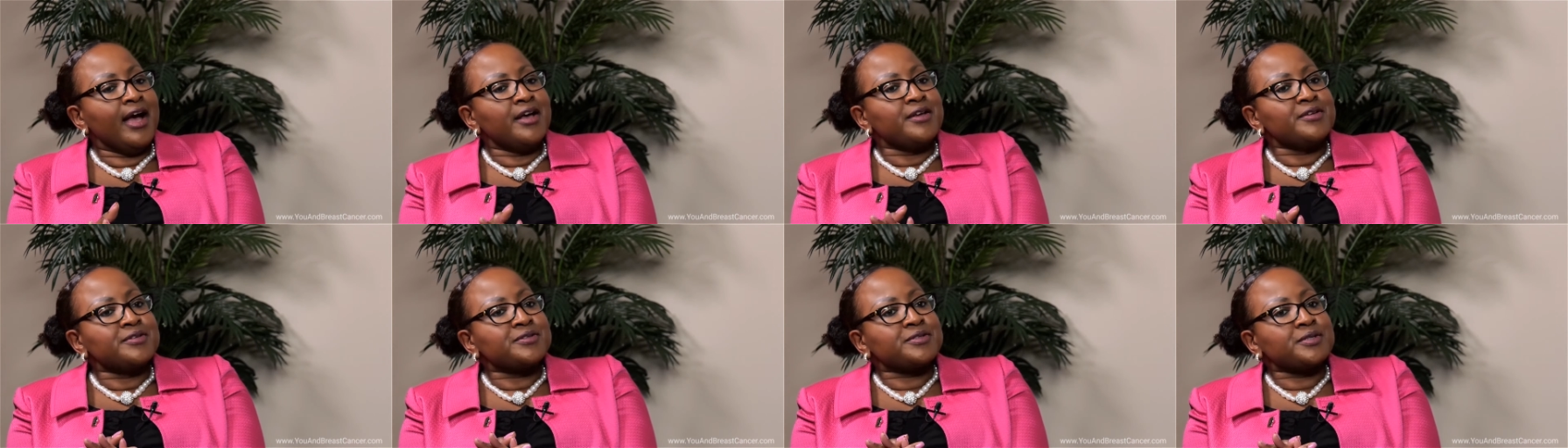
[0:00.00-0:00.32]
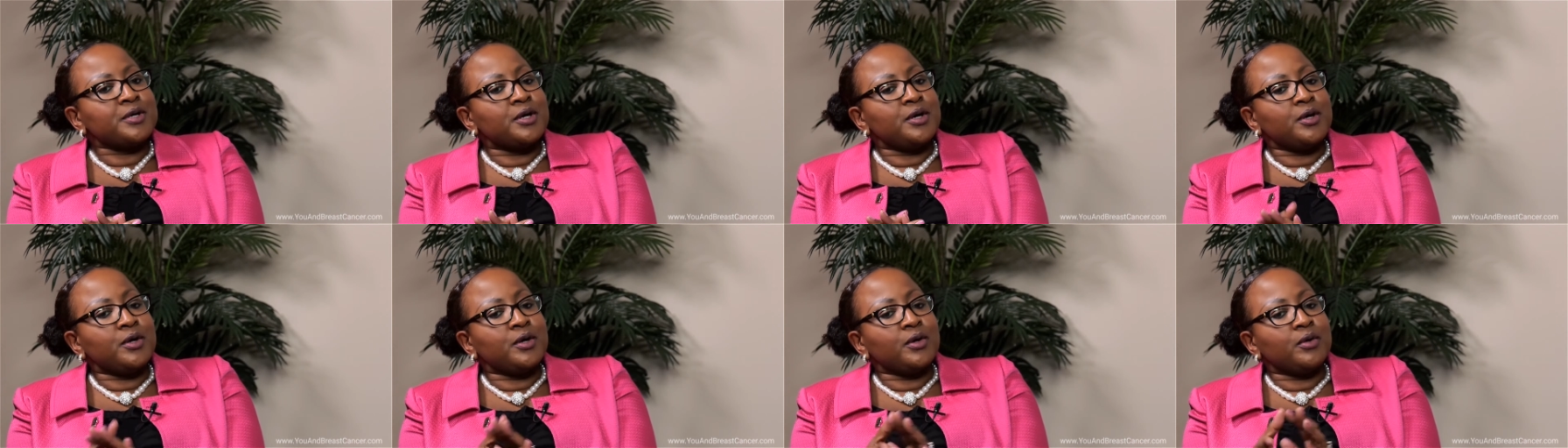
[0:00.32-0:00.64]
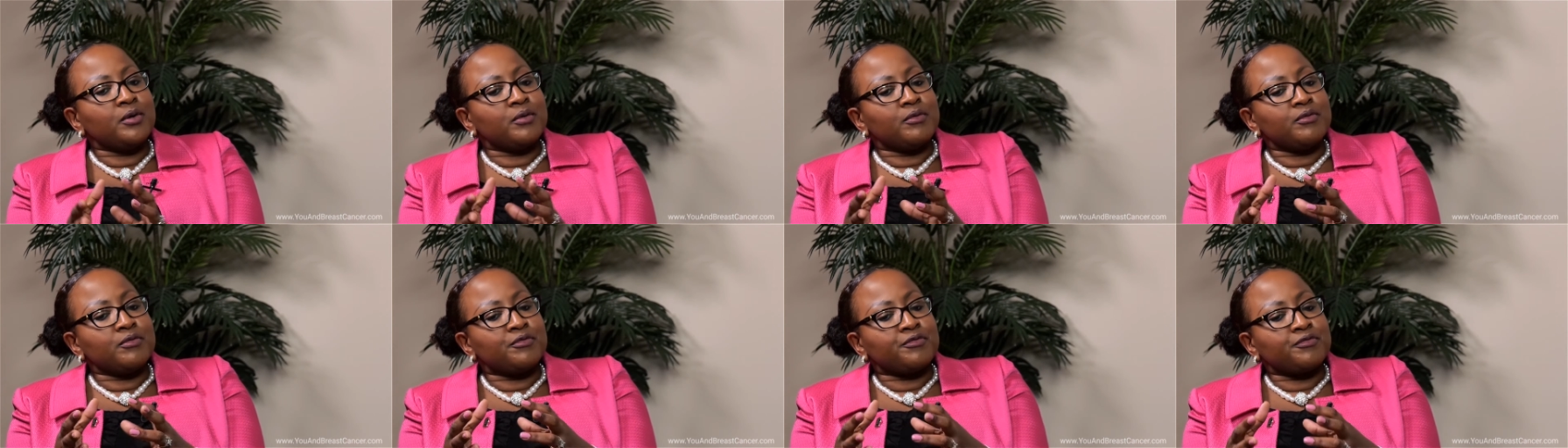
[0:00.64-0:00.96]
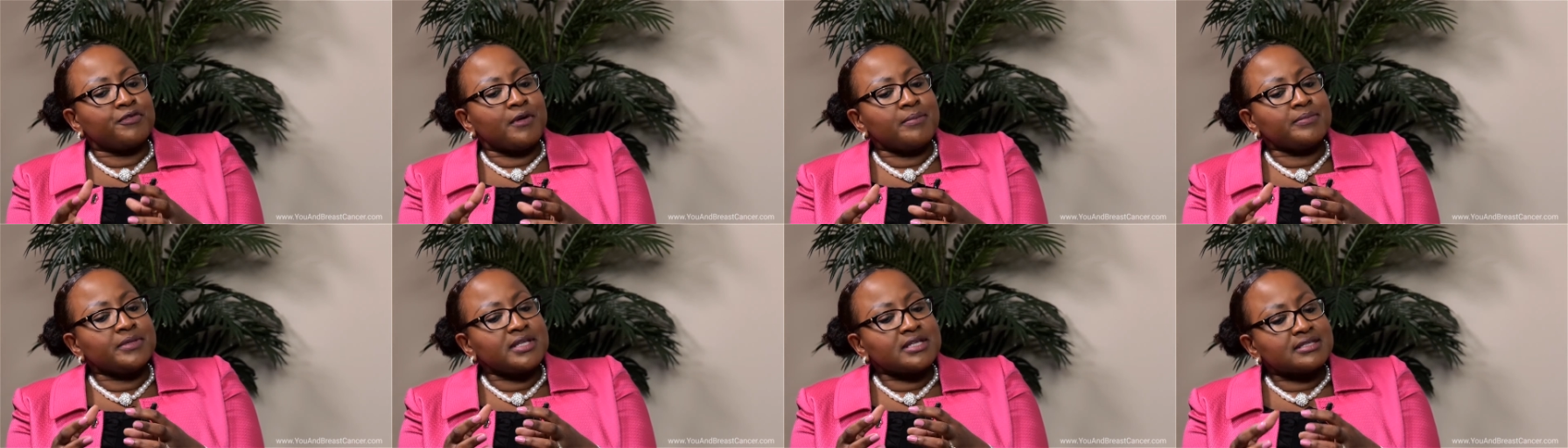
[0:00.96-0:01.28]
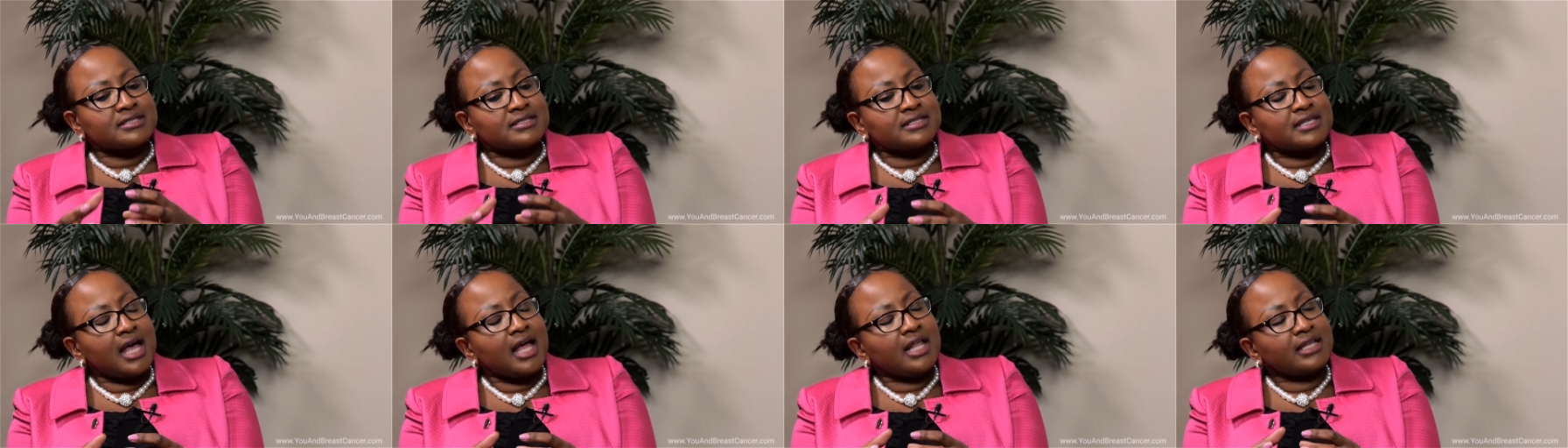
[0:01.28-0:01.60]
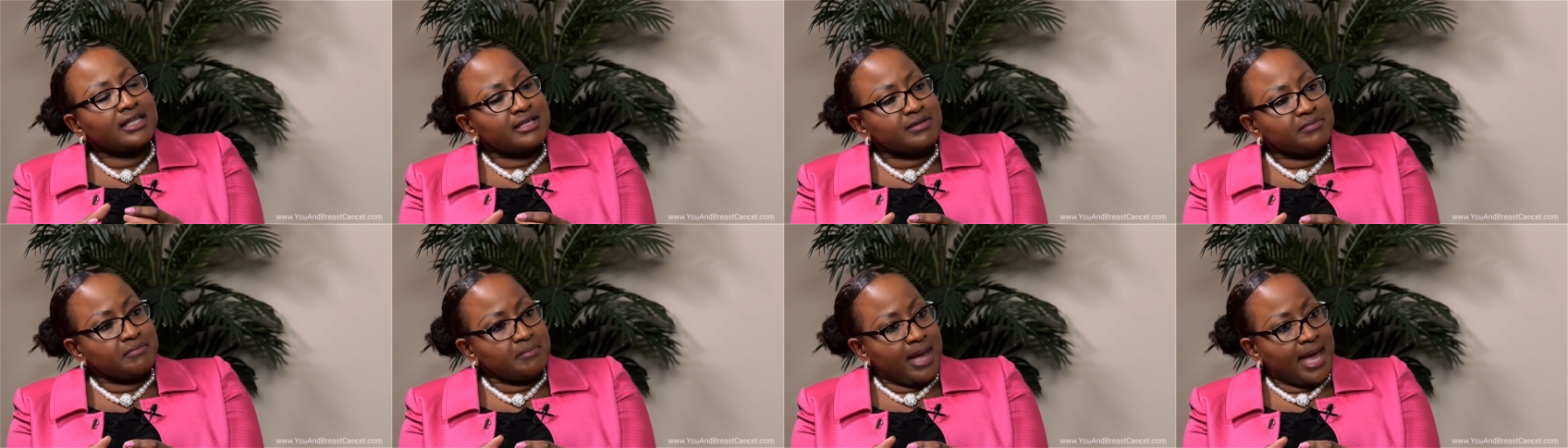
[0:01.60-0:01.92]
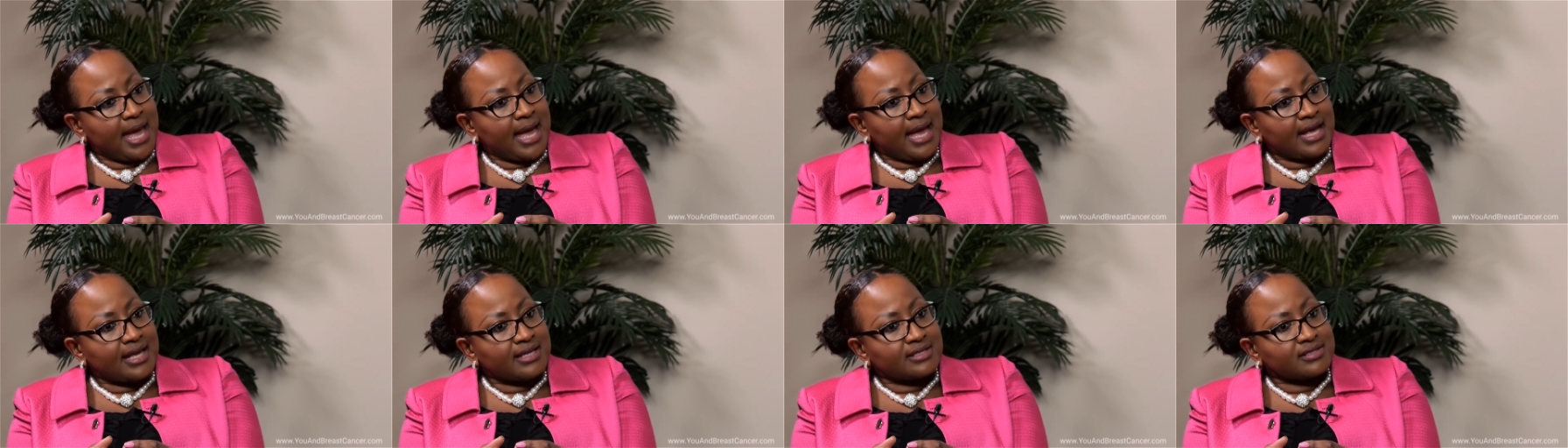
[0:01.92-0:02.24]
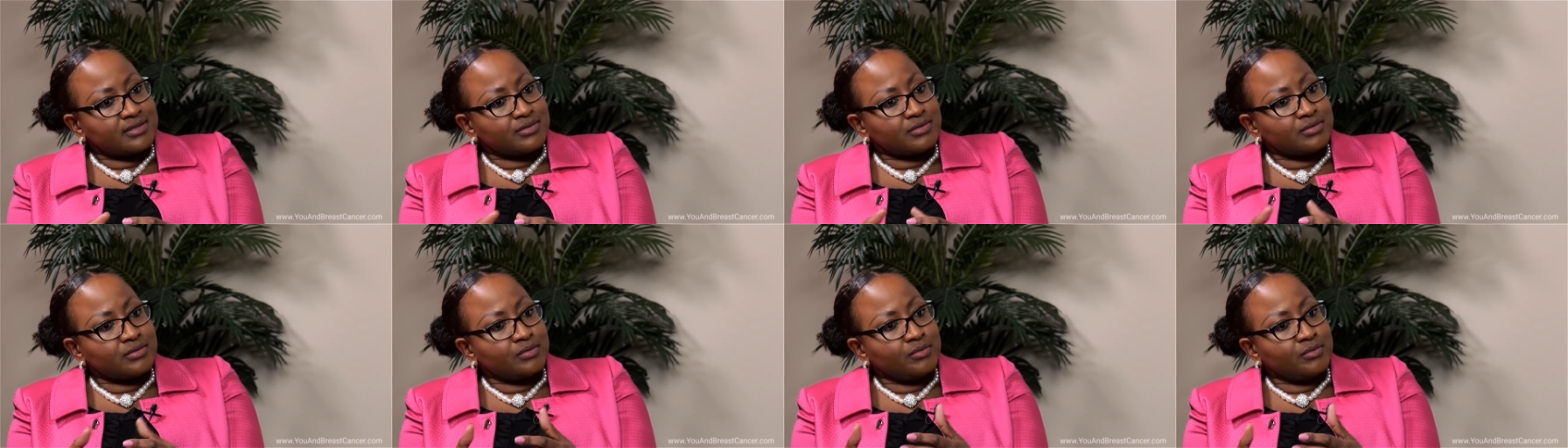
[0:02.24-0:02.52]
So from the solid mass,